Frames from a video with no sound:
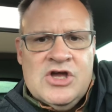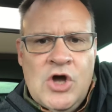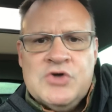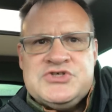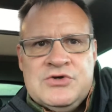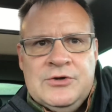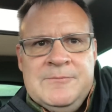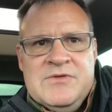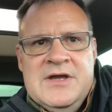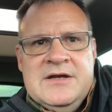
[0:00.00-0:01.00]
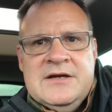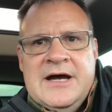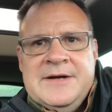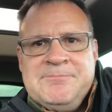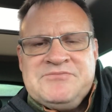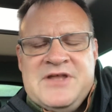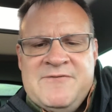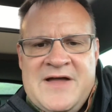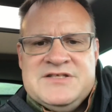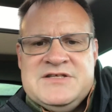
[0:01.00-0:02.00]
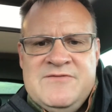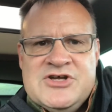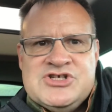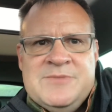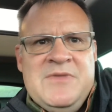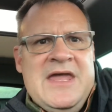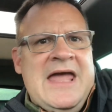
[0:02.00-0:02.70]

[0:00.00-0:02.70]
Coastal Defense Division,